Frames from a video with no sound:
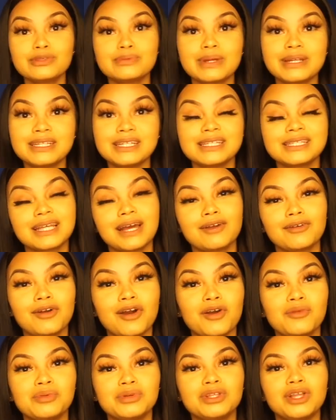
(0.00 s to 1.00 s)
Use my discount
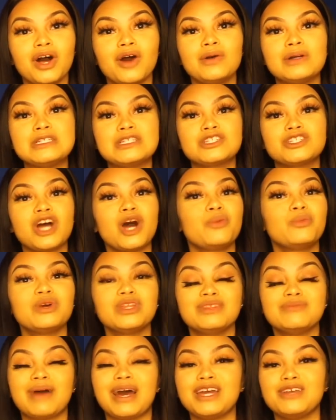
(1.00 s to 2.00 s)
code below and shop
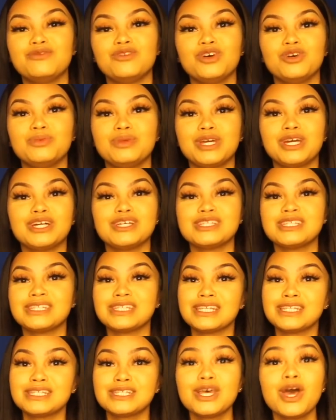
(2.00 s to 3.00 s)
with Baddieville, because
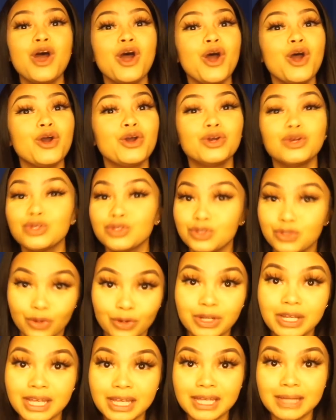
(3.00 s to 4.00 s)
sis,
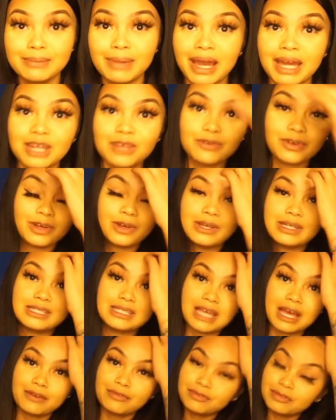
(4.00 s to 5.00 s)
you're it. Baddieville is
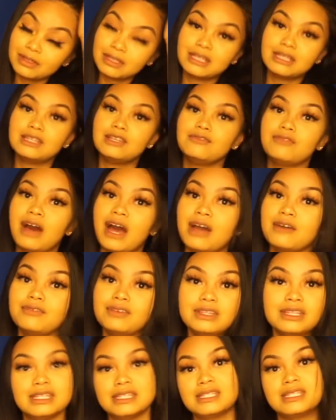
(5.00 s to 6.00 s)
definitely the vibe
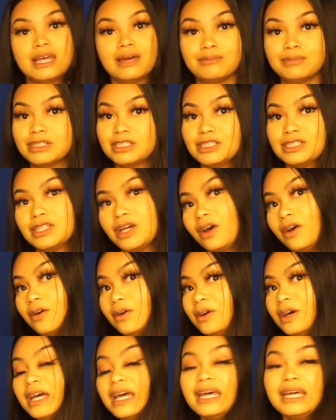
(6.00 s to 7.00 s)
for the summer.
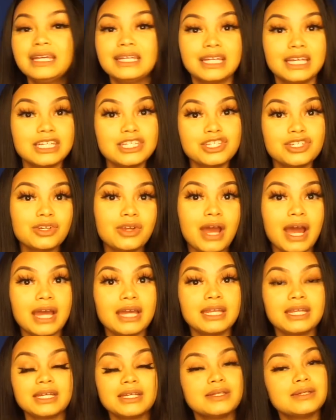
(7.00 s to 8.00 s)
So get your
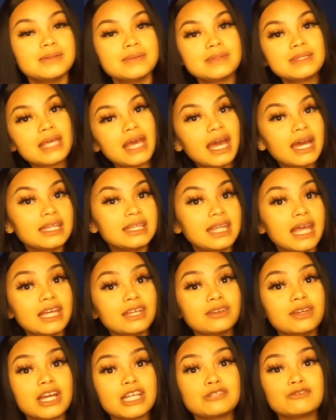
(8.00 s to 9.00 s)
items. And thank
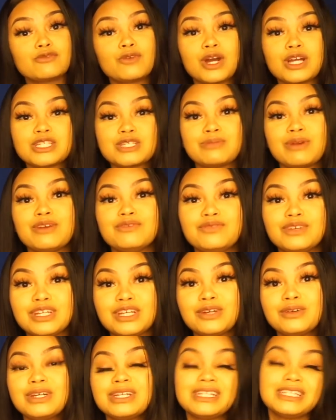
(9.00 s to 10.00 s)
you guys for watching my
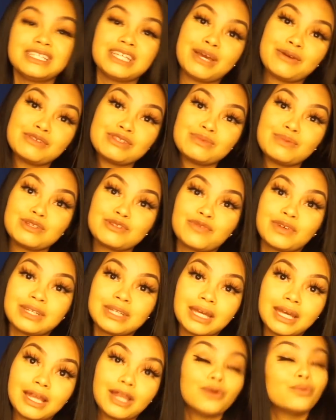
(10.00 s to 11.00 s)
video. It is Yams the Bitch Fun to
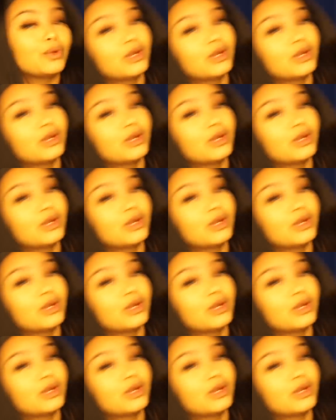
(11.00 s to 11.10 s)
Get Lit.